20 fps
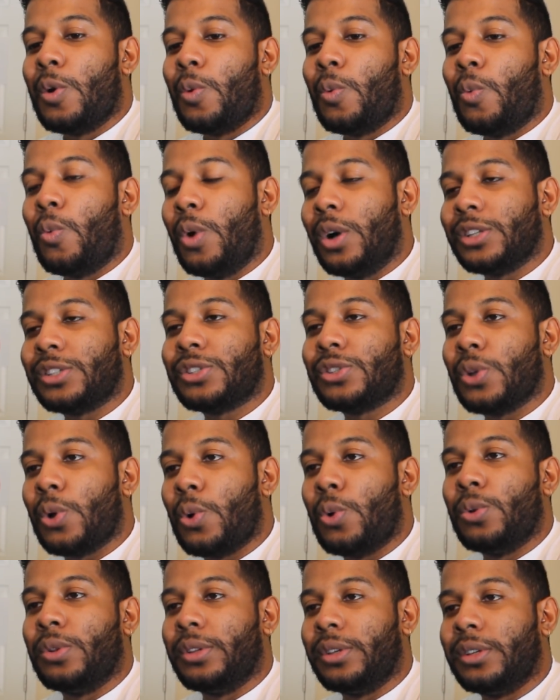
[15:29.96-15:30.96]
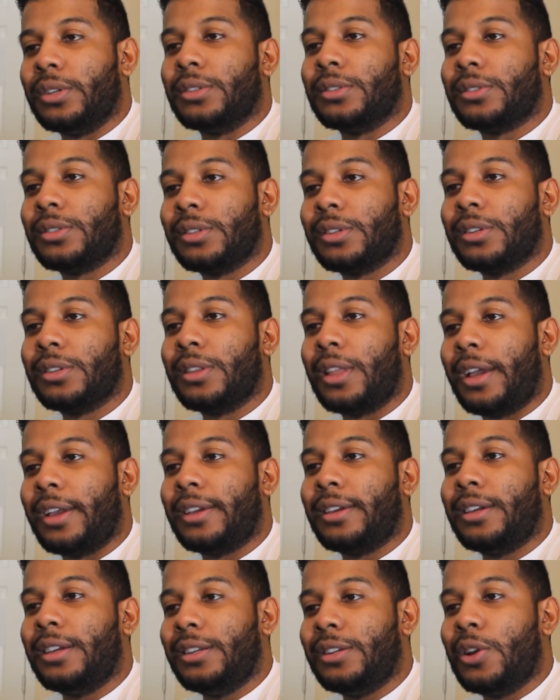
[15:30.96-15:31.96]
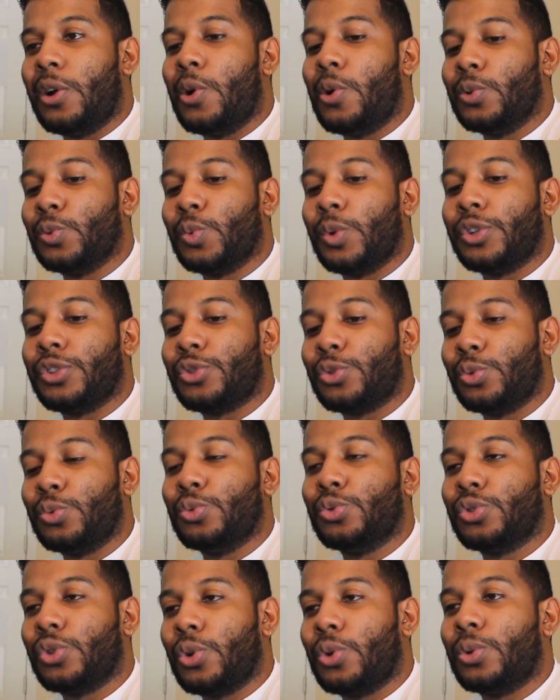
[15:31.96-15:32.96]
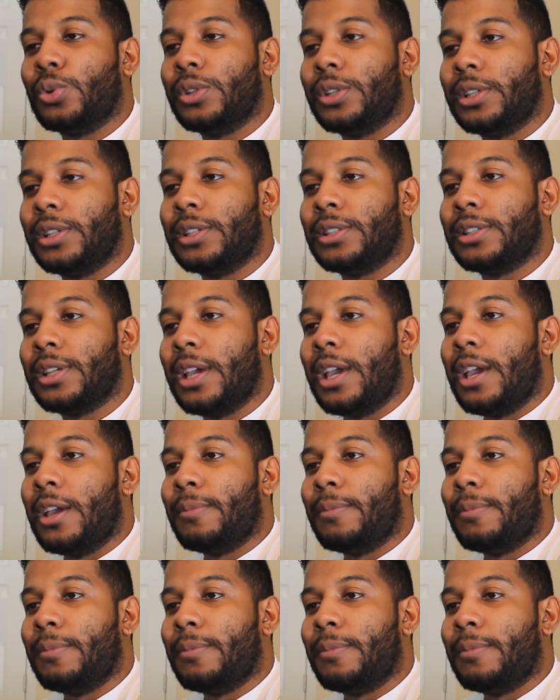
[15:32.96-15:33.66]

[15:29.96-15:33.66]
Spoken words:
what soul is. Like, he knows what true soul is.